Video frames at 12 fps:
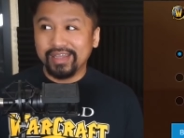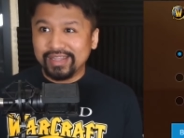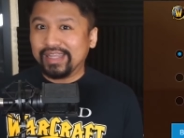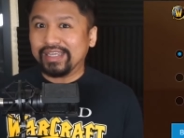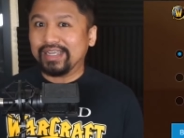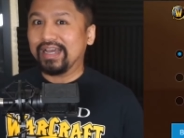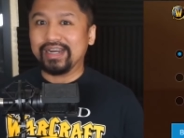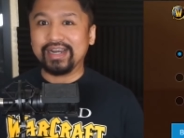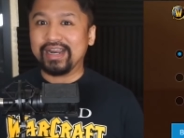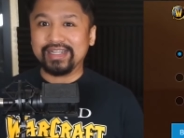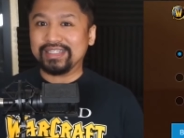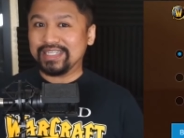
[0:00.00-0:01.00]
they got it
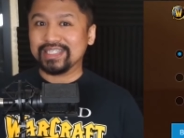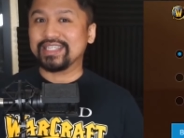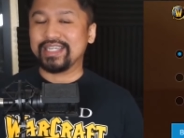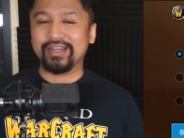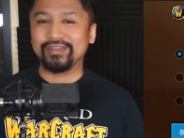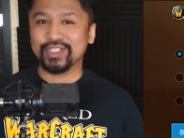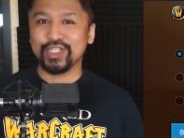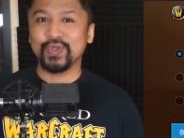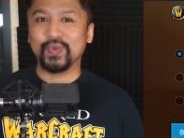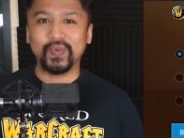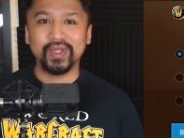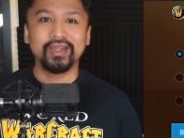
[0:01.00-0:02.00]
at a discount
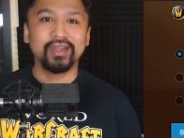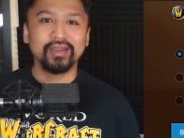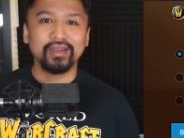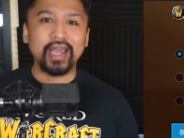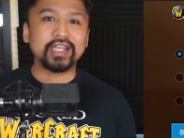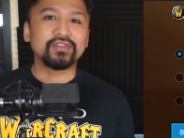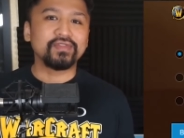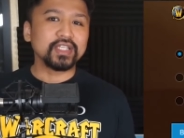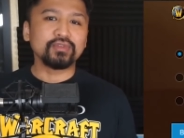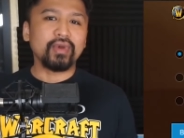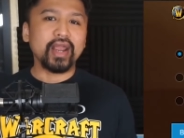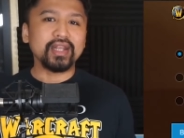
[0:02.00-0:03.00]
too. As of
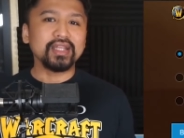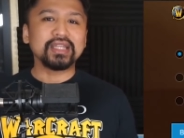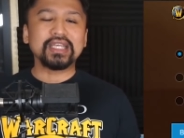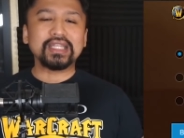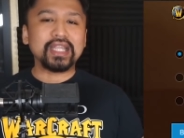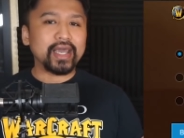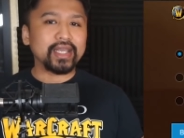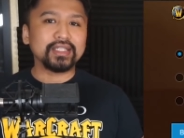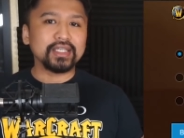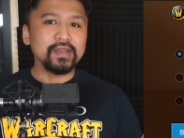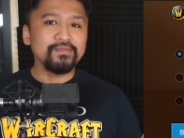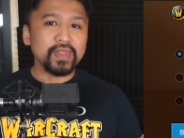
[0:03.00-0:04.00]
this writing, the
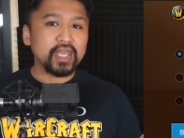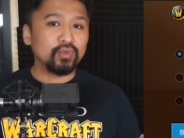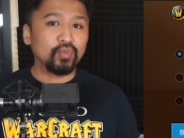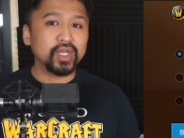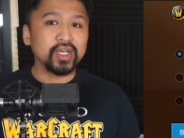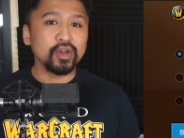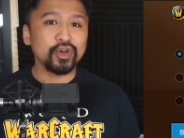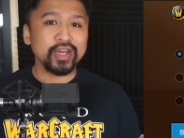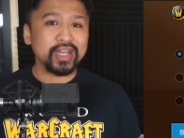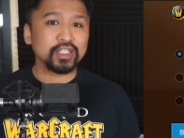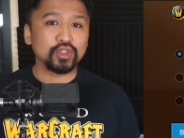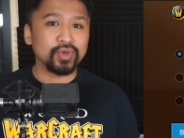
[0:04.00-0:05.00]
90 and
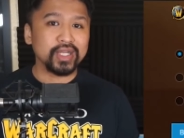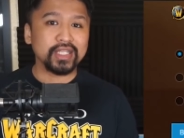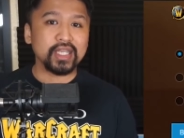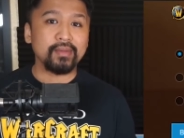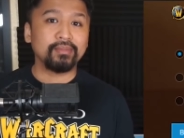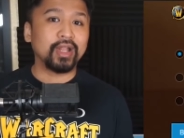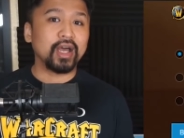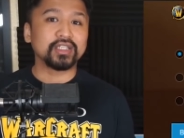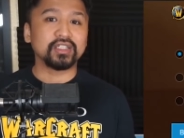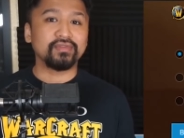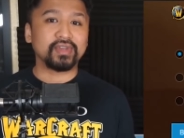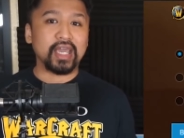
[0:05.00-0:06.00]
120-day
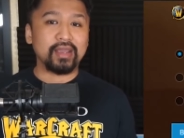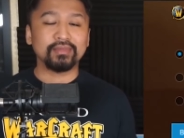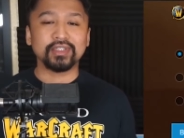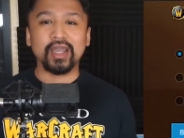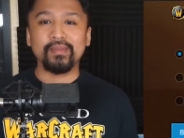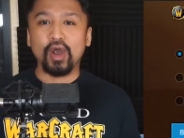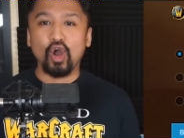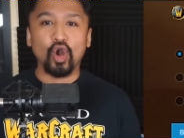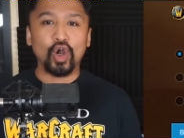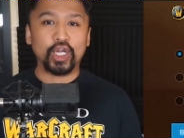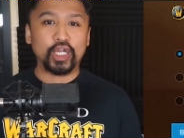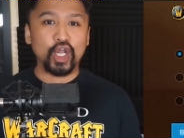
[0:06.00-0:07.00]
blocks of game time
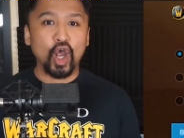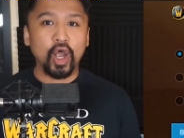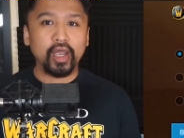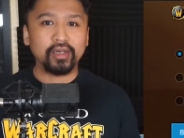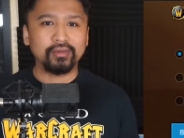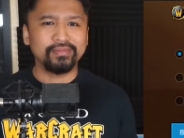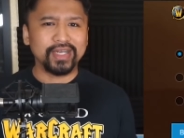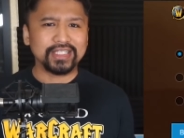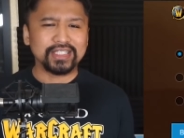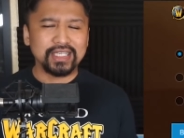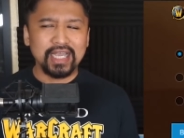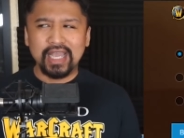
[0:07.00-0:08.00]
are gone,
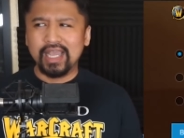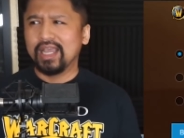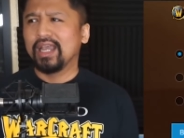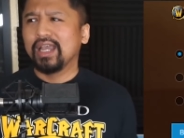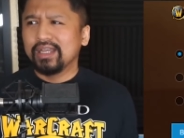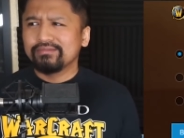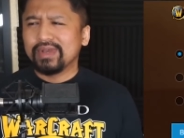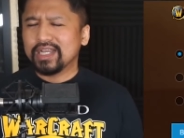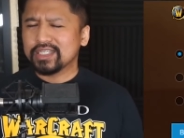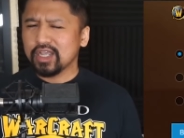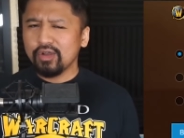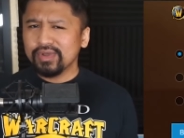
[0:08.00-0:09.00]
but
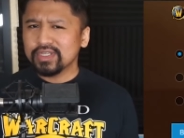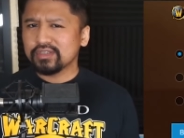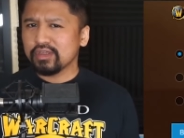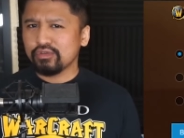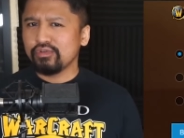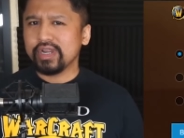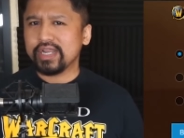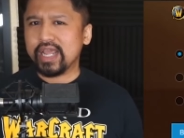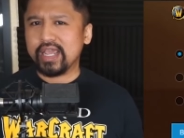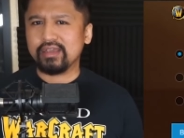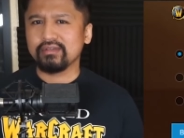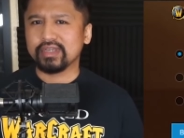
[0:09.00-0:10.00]
so is the
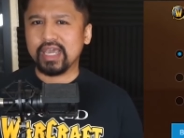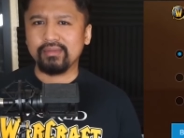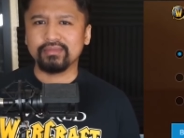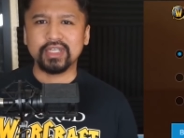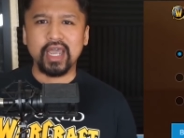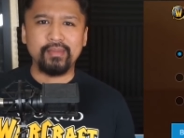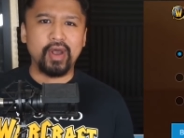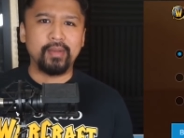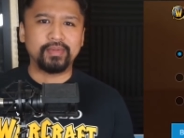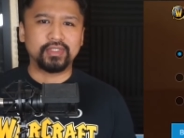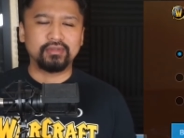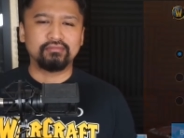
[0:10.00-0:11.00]
30-day game time
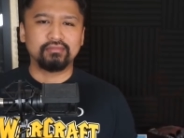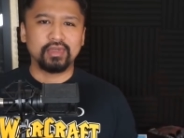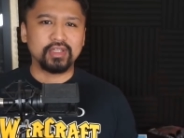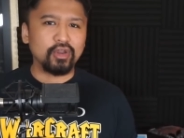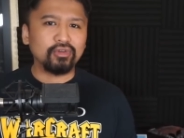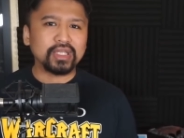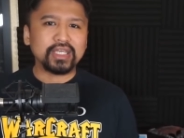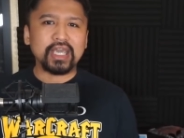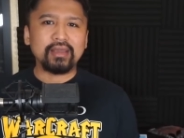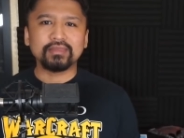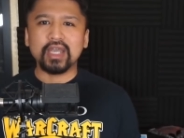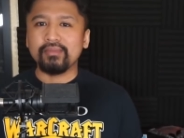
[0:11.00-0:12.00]
option. The only
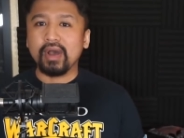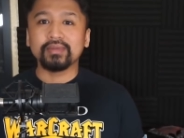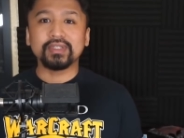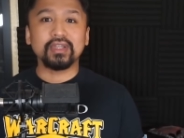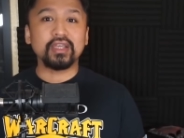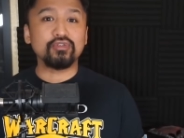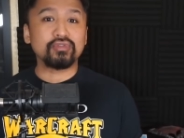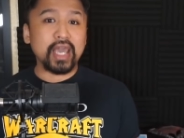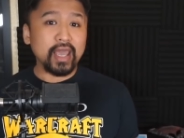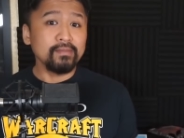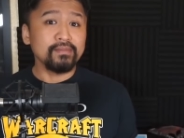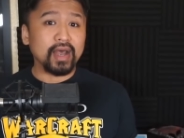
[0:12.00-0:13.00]
game time option that you
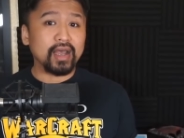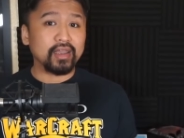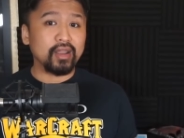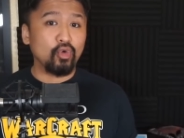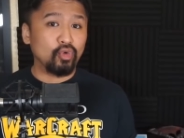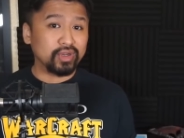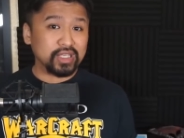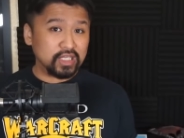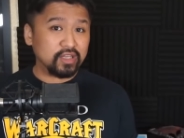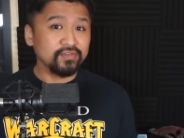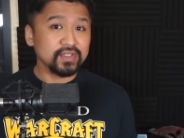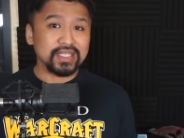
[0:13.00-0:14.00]
can buy or
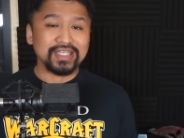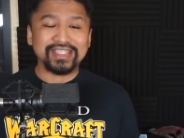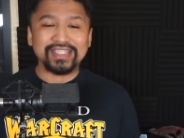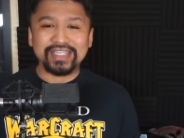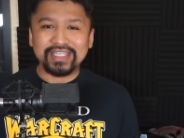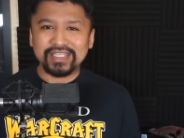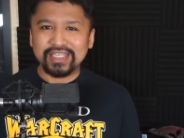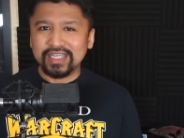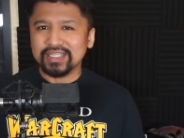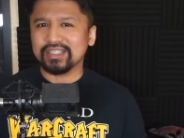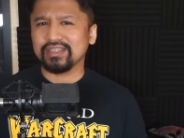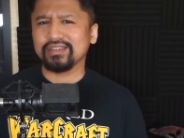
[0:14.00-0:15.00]
gift is the
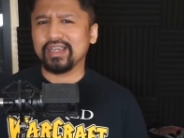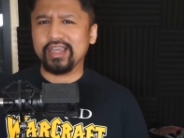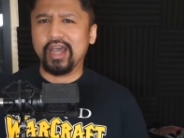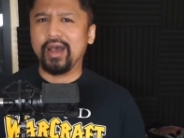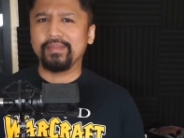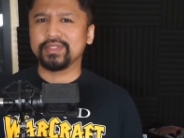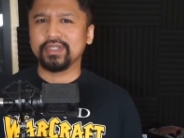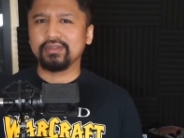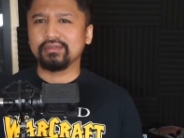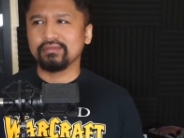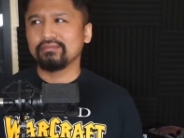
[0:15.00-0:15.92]
60-day option.